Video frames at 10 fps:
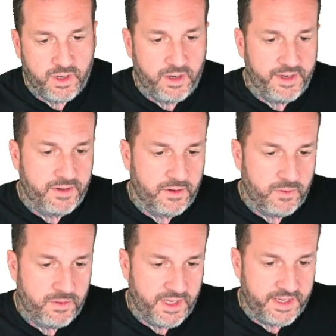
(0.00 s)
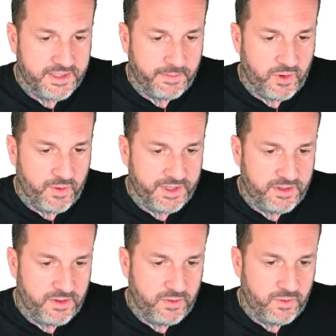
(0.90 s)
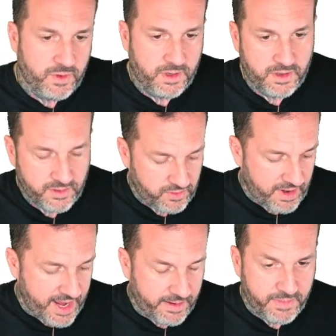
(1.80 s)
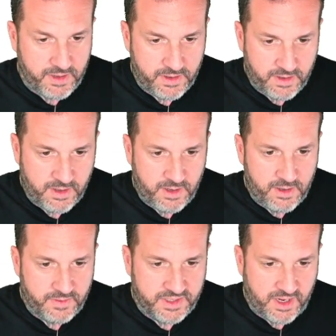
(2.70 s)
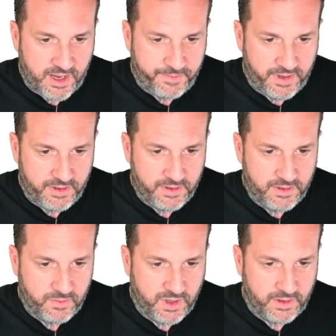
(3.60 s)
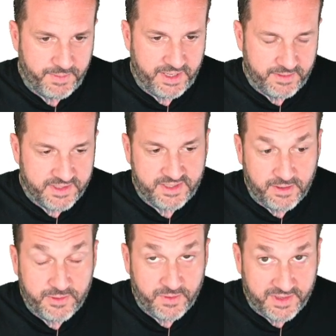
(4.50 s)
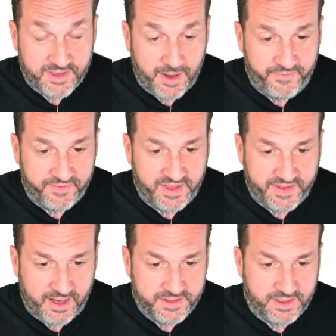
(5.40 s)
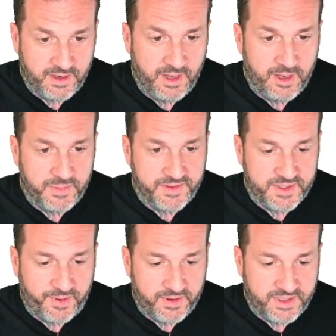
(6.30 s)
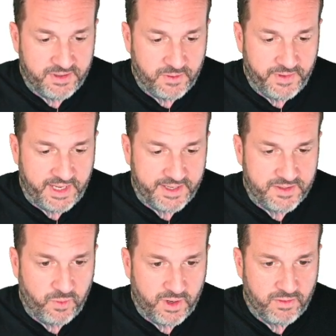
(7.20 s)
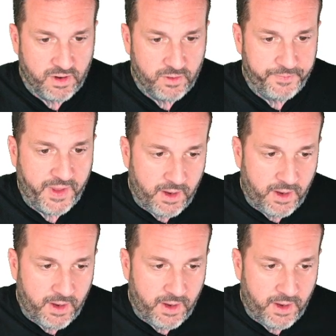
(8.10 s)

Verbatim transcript: what I'm going to do is I'm going to grab the top, well, I mean, it's still doing the top 50,000, but this person only gets one row